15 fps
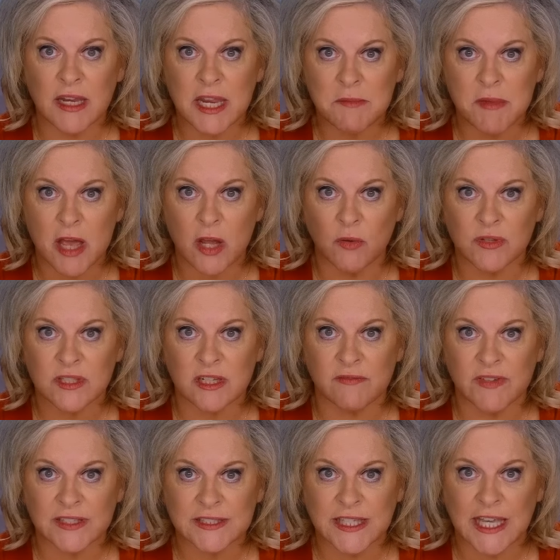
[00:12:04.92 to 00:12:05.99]
Nemo is an
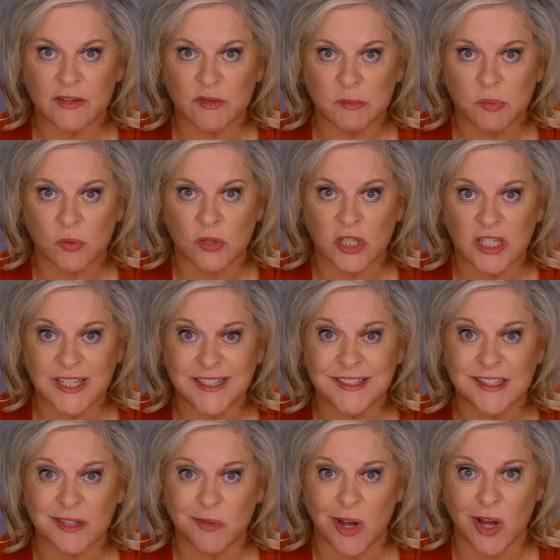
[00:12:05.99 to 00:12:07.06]
investigative reporter. You need to
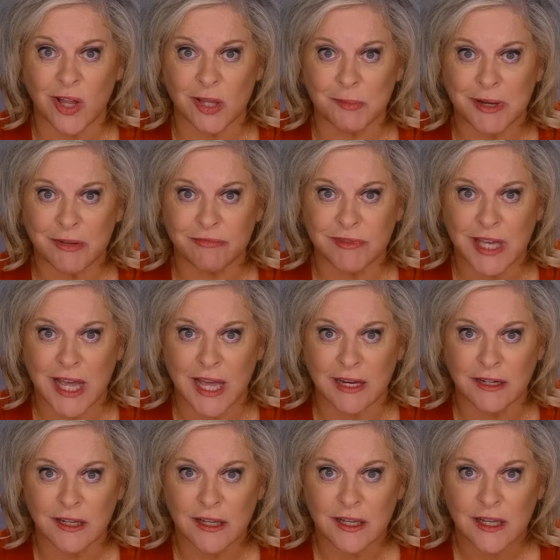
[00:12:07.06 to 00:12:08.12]
know all about that.
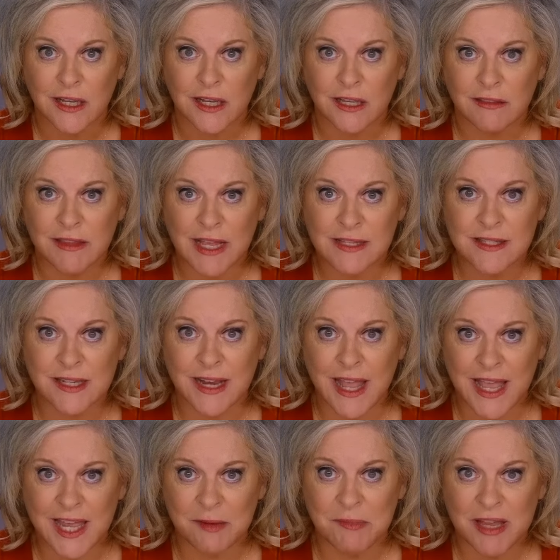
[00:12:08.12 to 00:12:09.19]
That's an
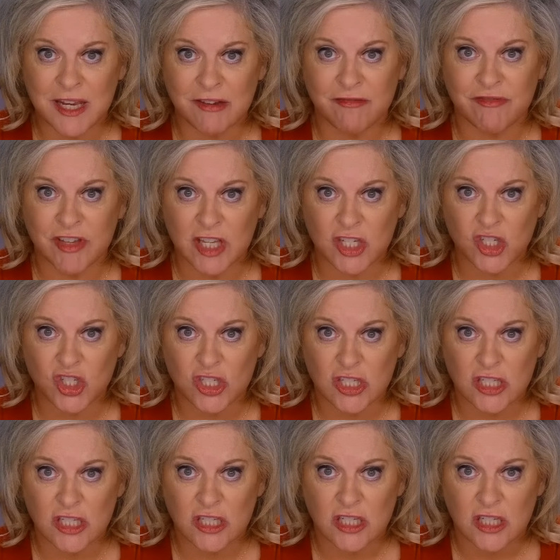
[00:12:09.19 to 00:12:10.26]
animated fish.
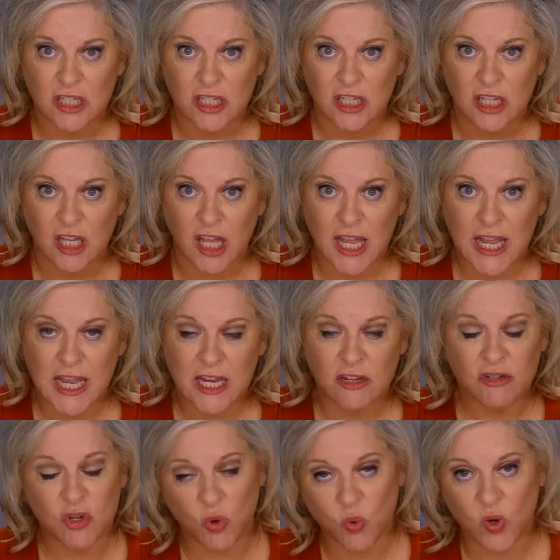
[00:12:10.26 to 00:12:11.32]

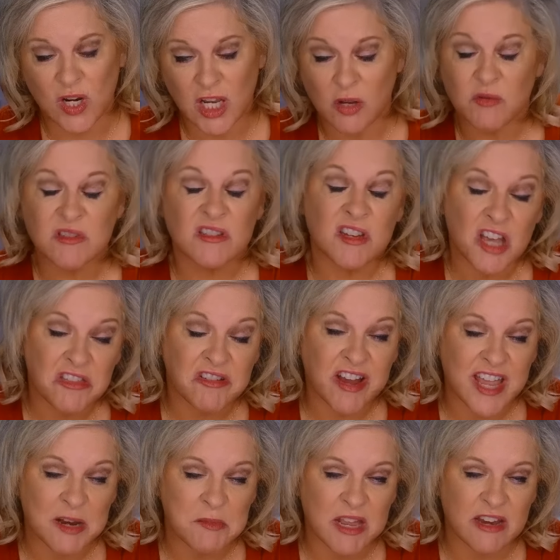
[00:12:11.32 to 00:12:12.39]
And Dory, who is another
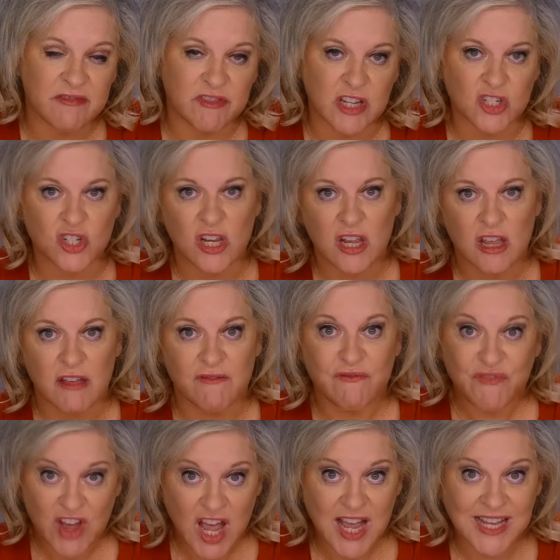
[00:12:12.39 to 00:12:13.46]
animated fish,
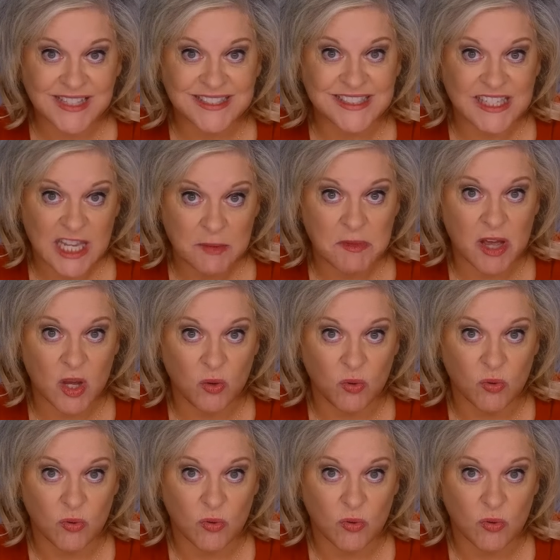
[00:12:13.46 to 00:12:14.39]
finds Nemo.